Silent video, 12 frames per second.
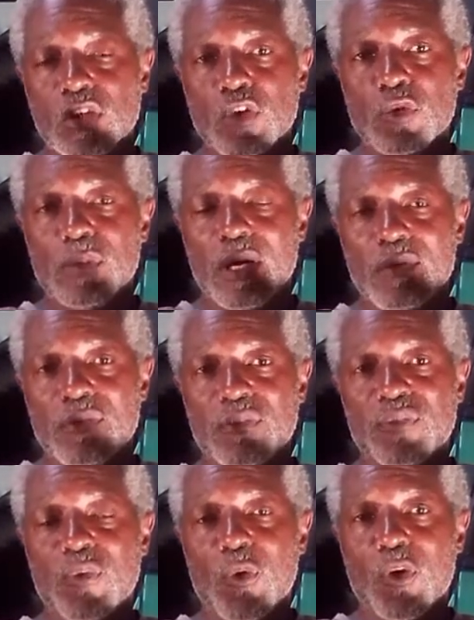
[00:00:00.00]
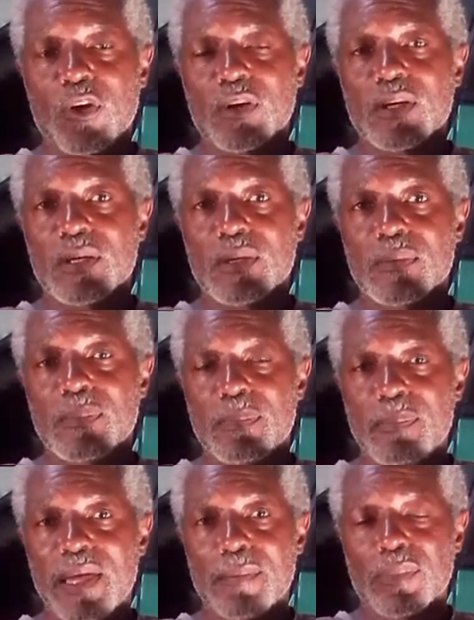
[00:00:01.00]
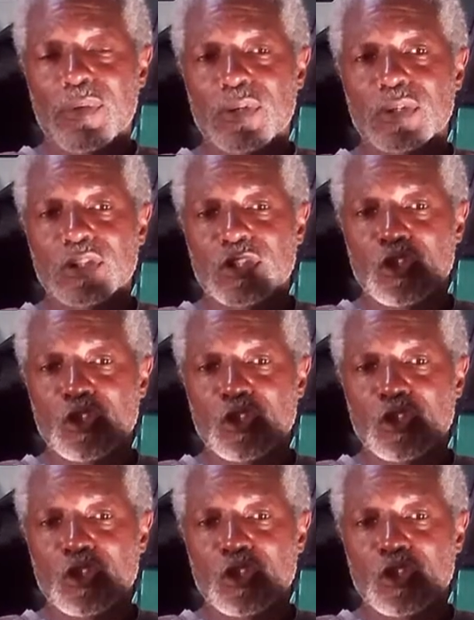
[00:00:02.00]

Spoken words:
4-member